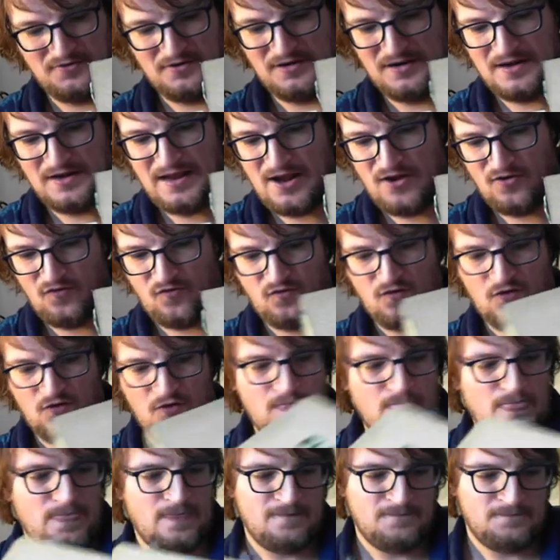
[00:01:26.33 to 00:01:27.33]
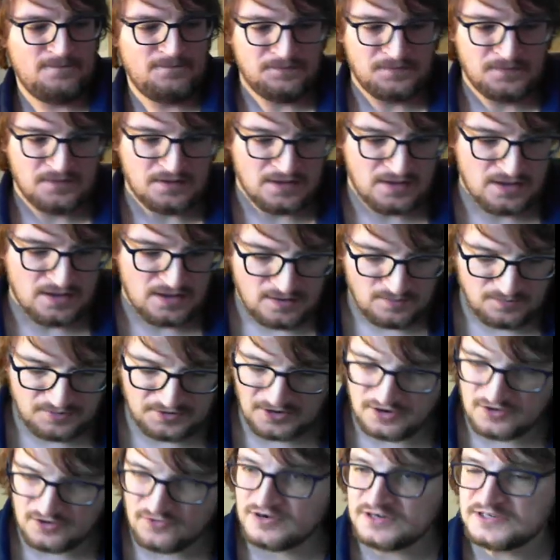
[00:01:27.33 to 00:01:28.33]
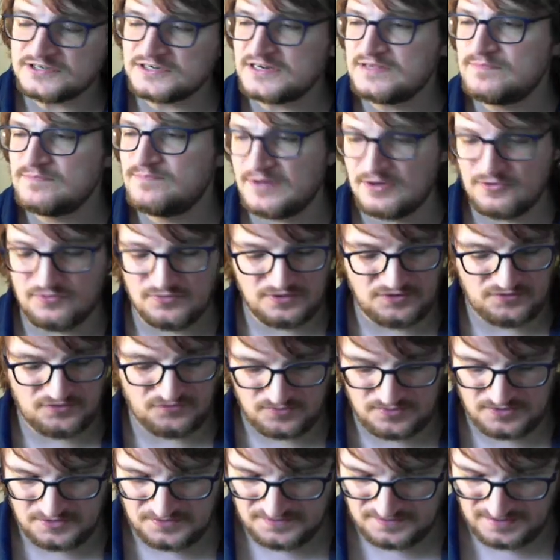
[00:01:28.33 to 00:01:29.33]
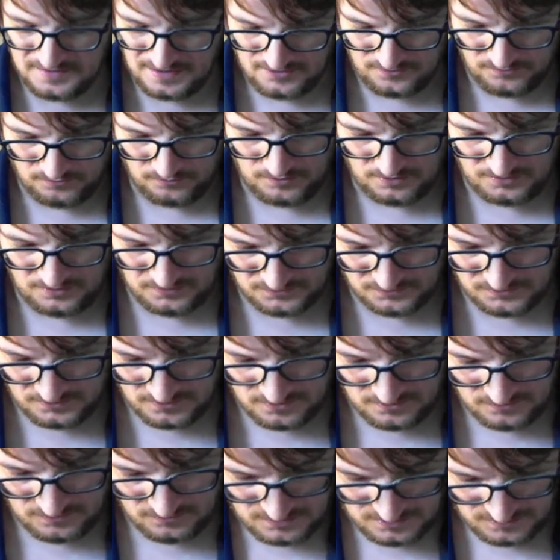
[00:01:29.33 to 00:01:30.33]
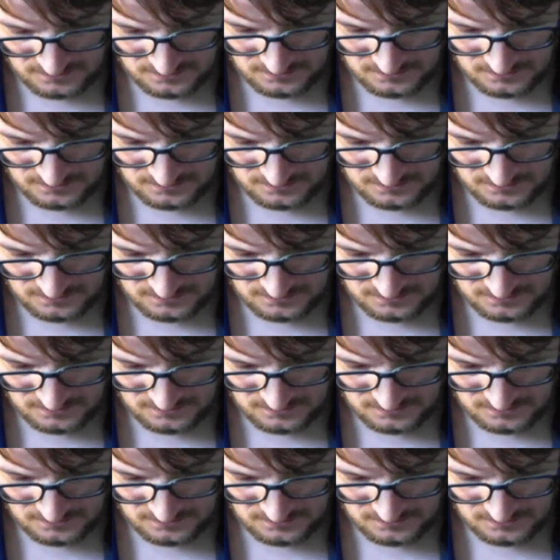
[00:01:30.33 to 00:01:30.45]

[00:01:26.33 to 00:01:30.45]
Electron. But I originally built this from a dead one, so we